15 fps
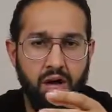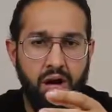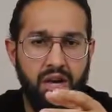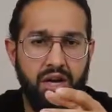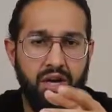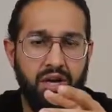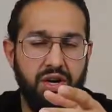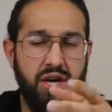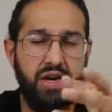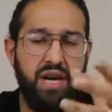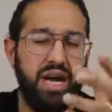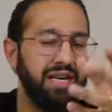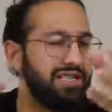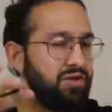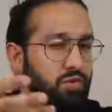And you
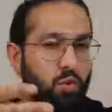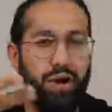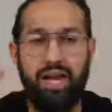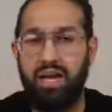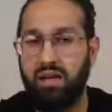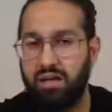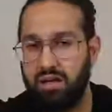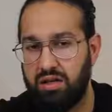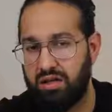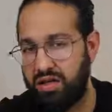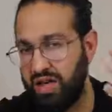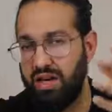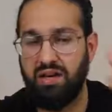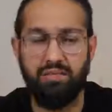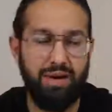had to wait a
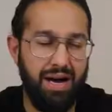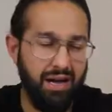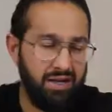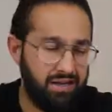certain amount